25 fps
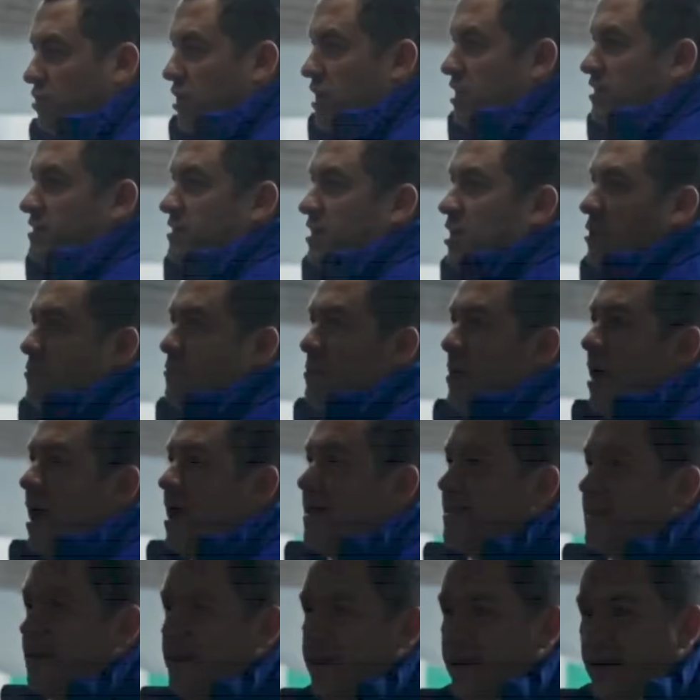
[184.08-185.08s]
speed up
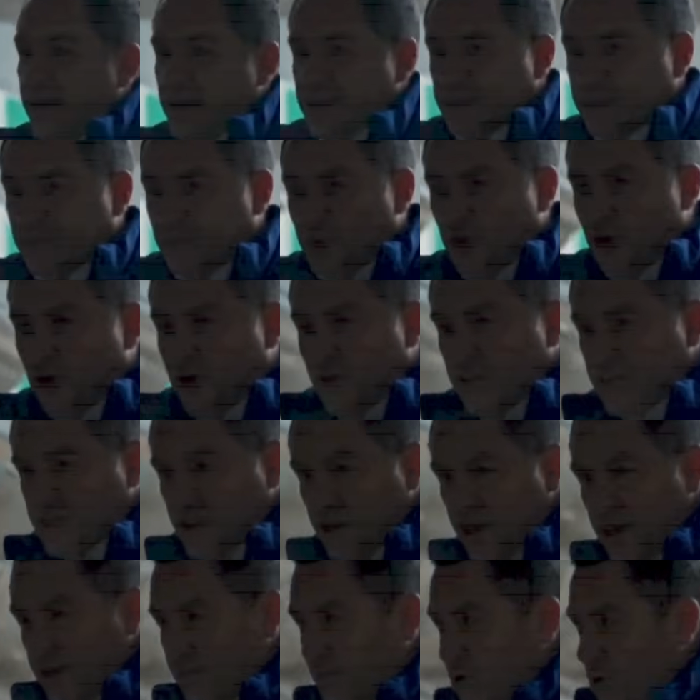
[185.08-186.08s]
transient response,
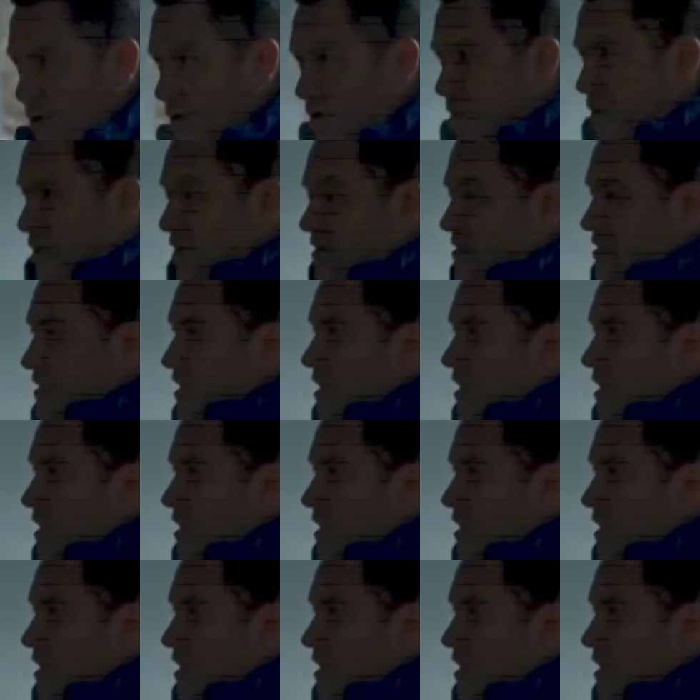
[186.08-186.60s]
and increase